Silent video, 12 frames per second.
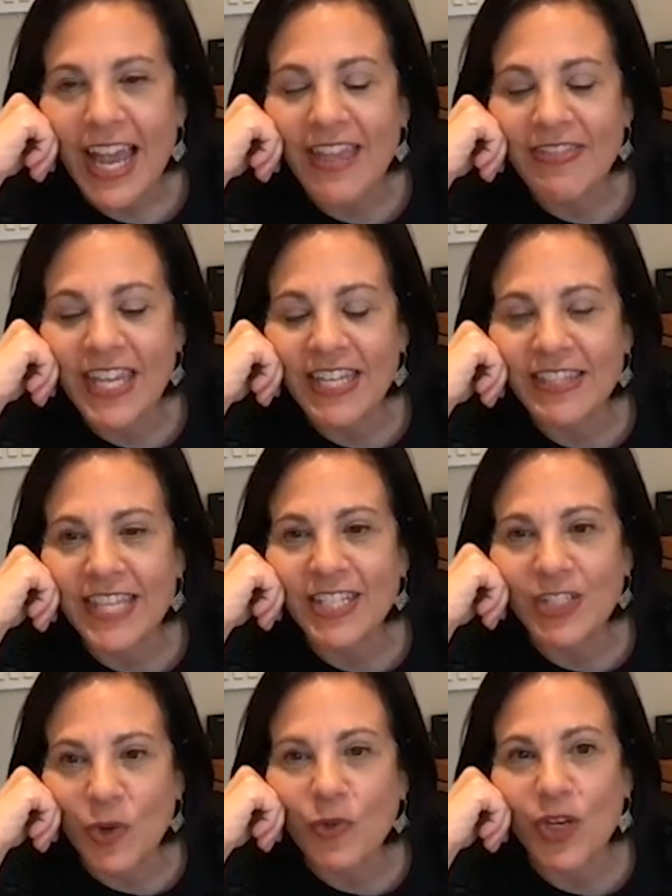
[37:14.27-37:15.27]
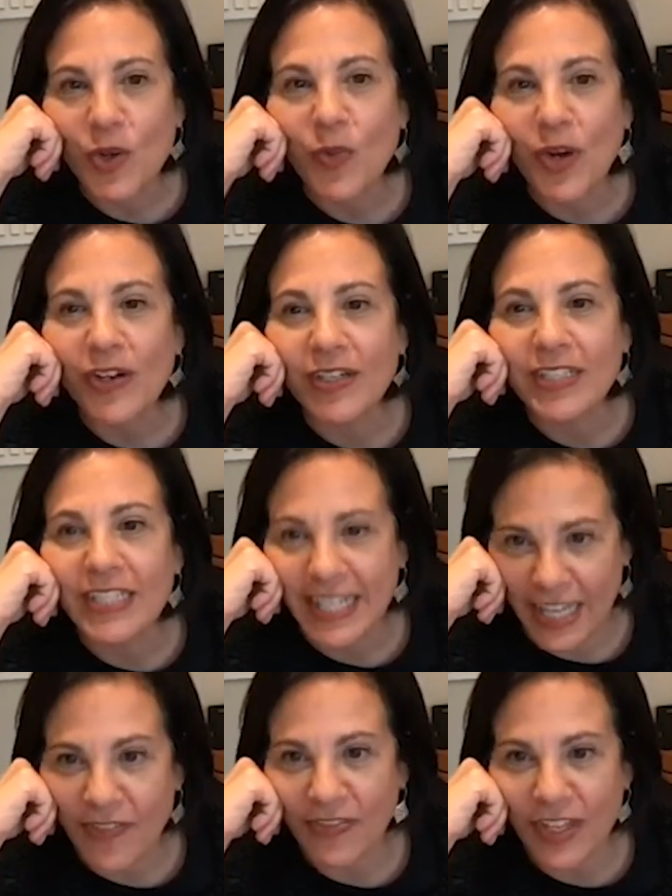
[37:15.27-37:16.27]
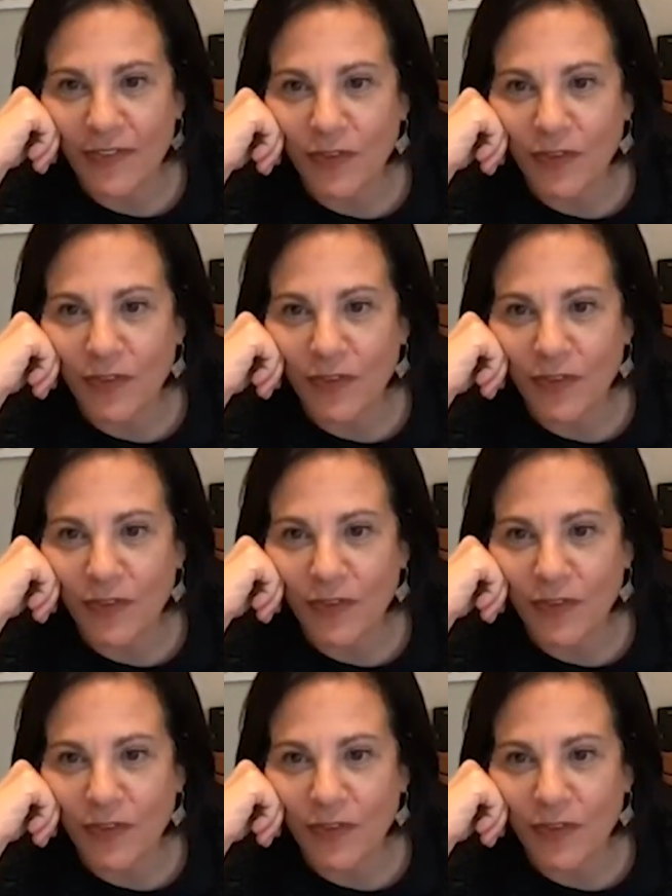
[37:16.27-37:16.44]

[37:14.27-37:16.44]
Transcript: and they don't know where to get the